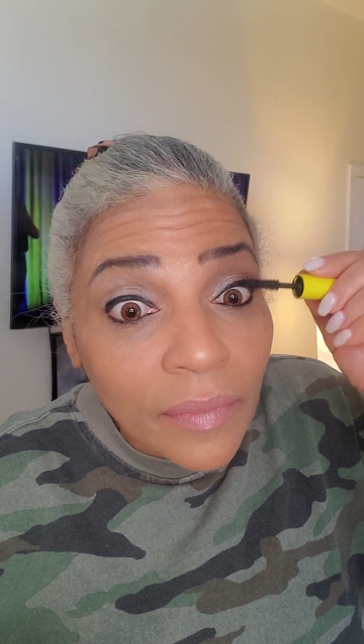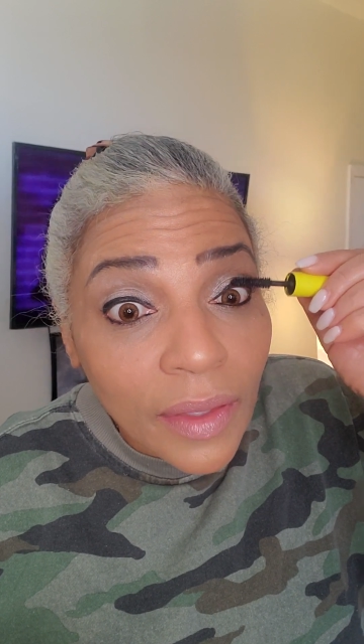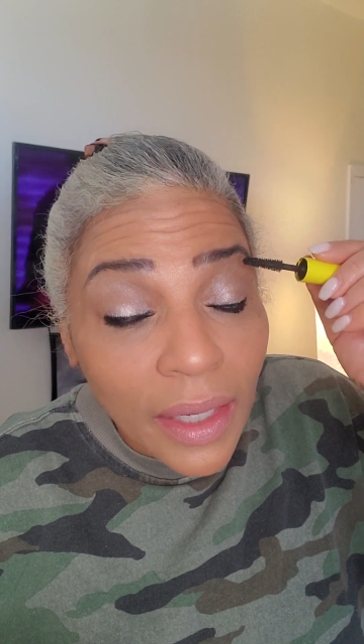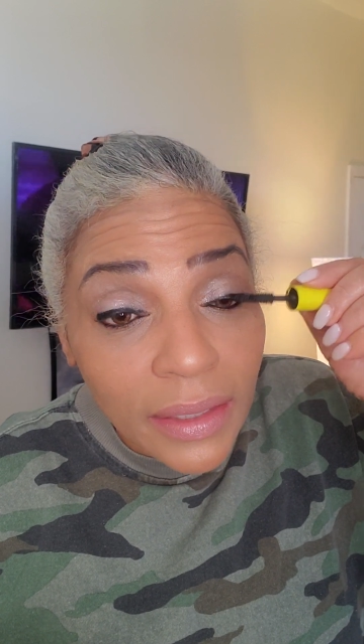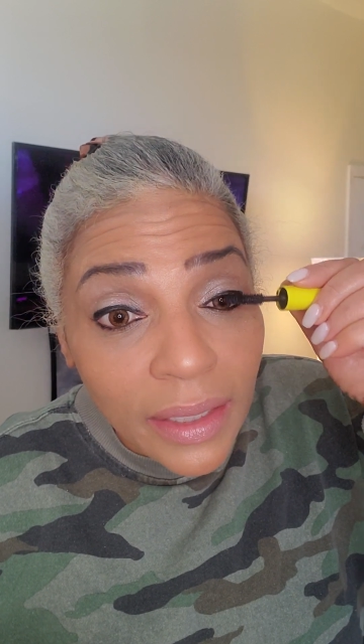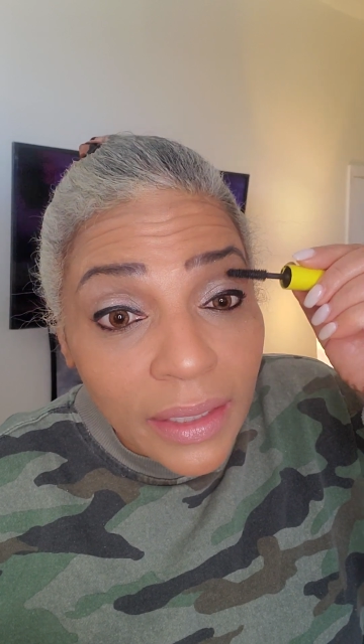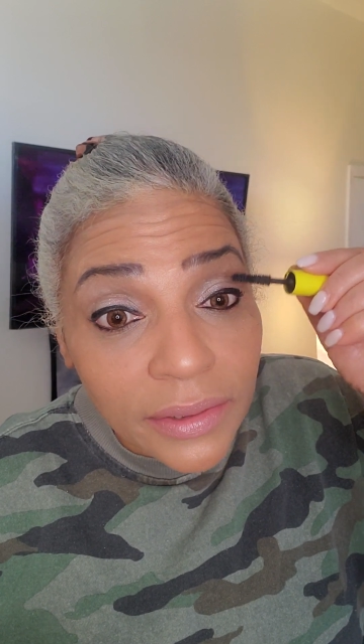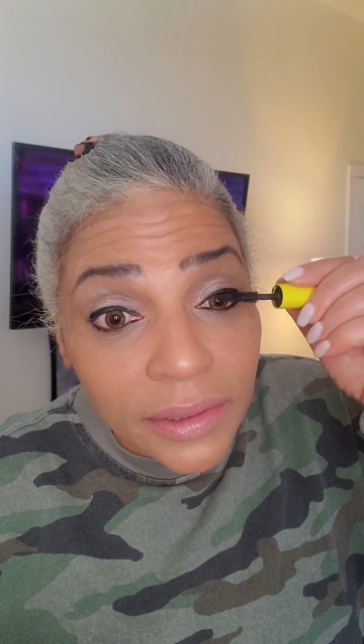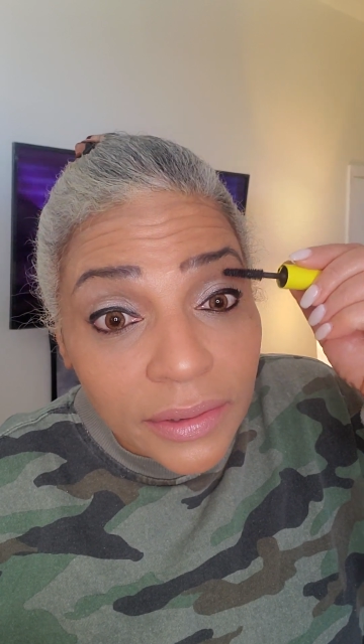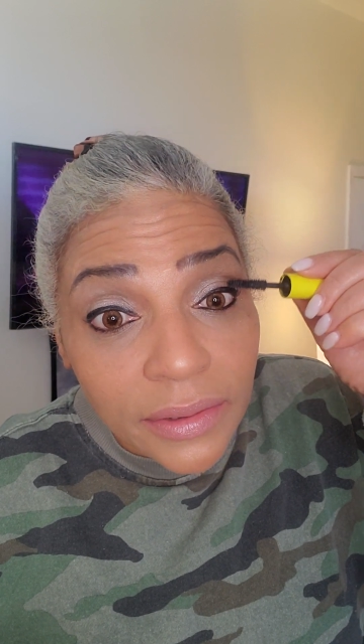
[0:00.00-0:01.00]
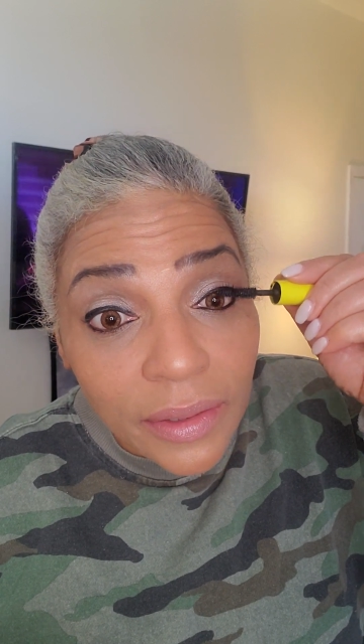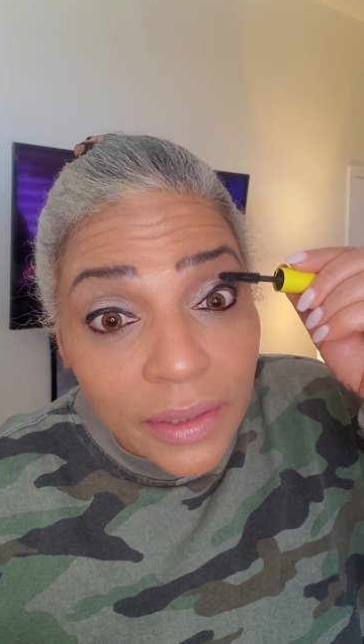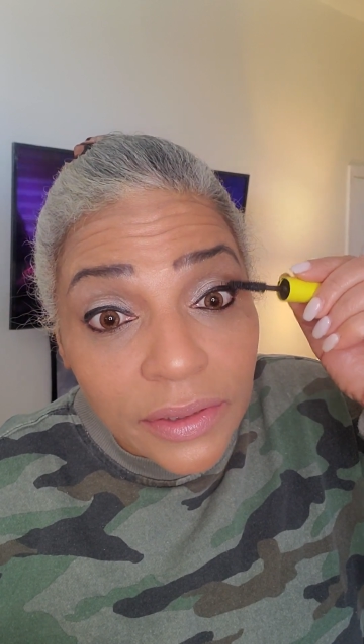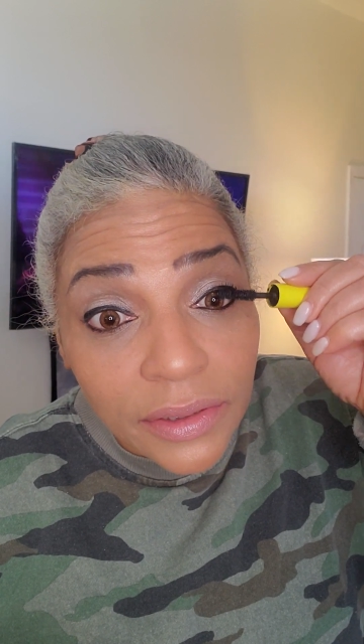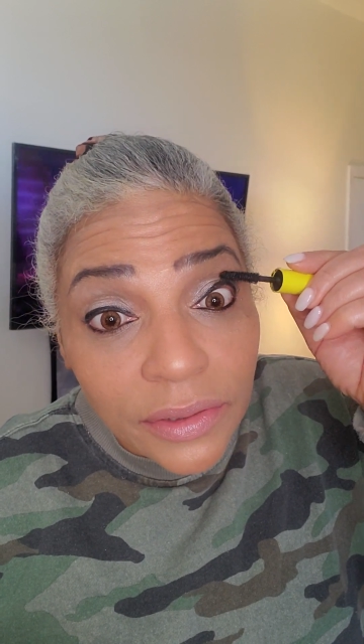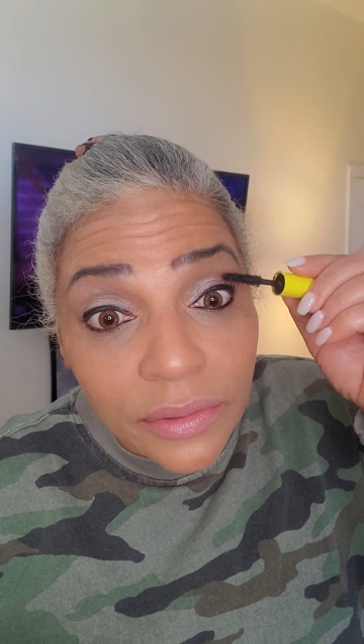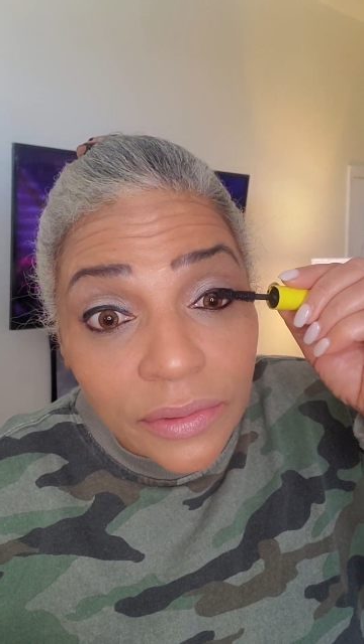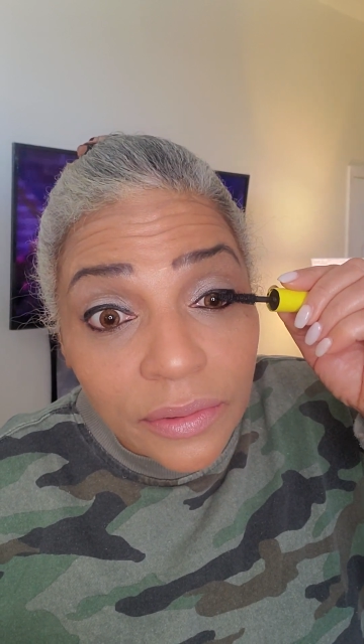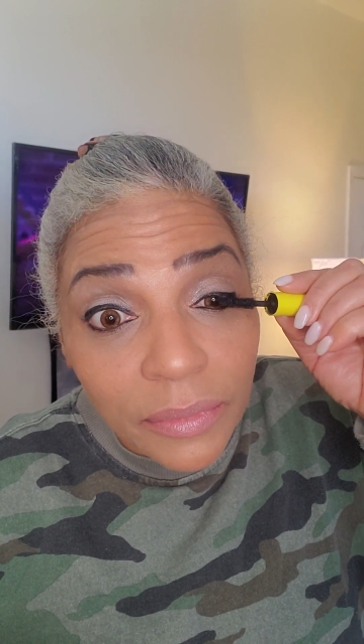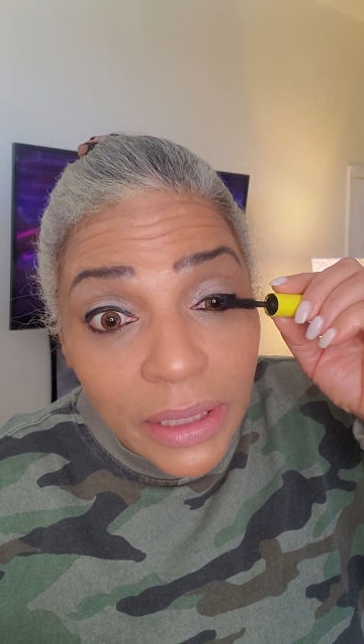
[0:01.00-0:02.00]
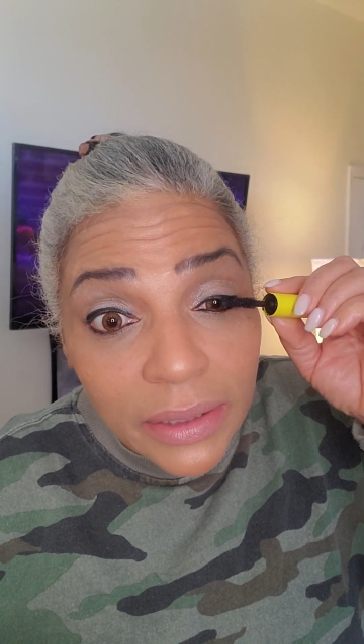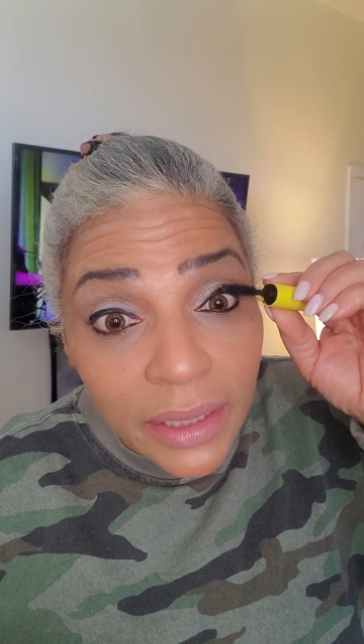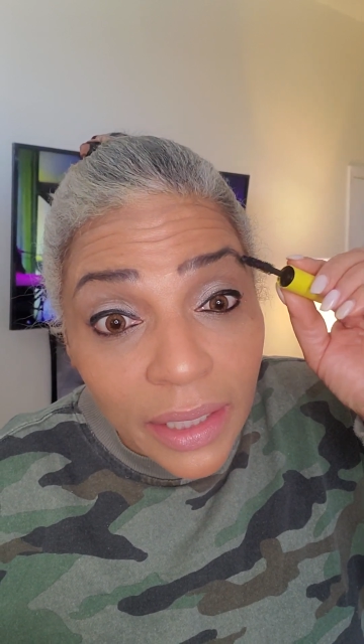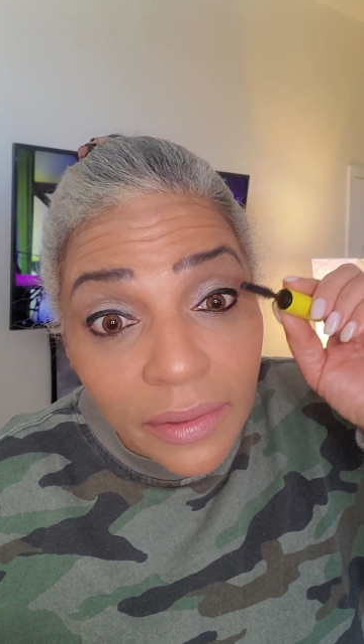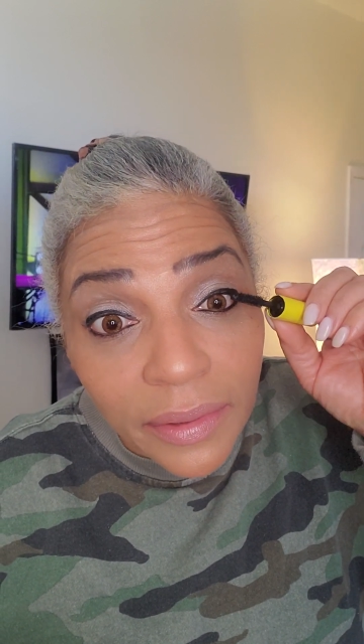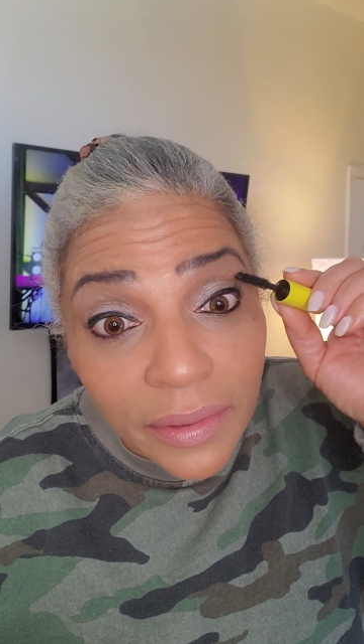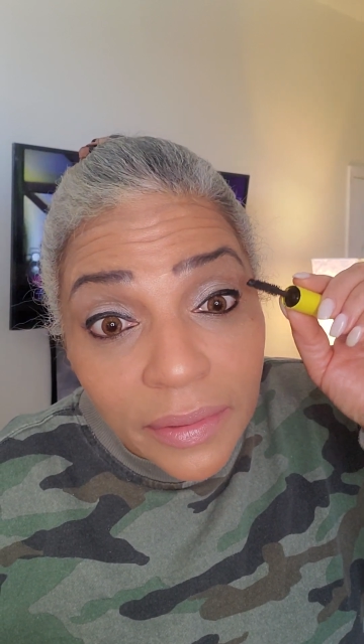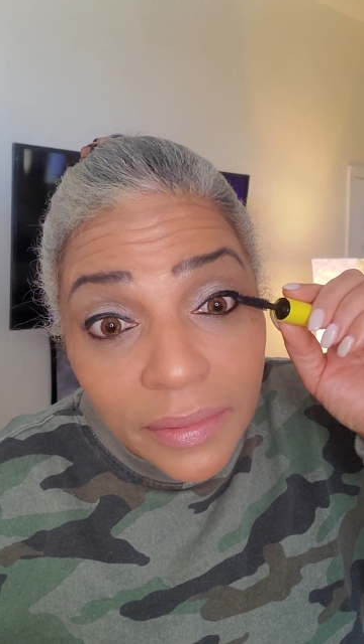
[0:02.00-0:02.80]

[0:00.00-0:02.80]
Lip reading: eyelashes, so I just use the mascara.